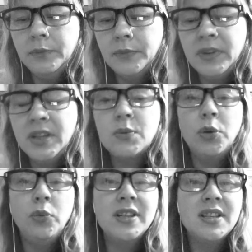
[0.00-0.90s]
This
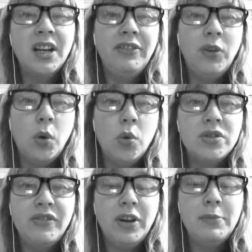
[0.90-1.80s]
won't resonate for all
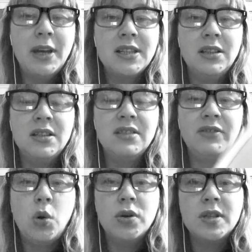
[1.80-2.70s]
Divine Masculines, of
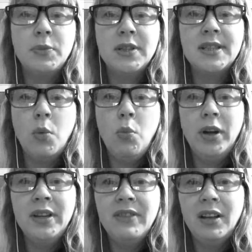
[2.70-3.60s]
course, but someone
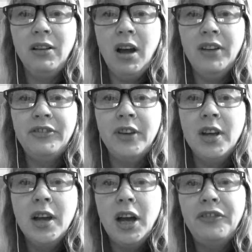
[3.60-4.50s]
in their life,
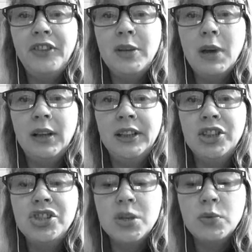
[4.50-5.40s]
a female
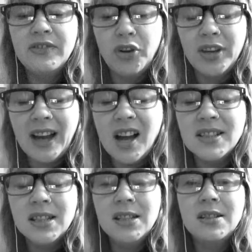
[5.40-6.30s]
energy, was very
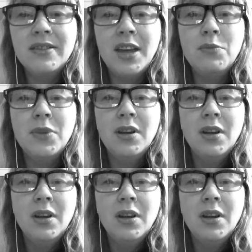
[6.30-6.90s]
cutting to them,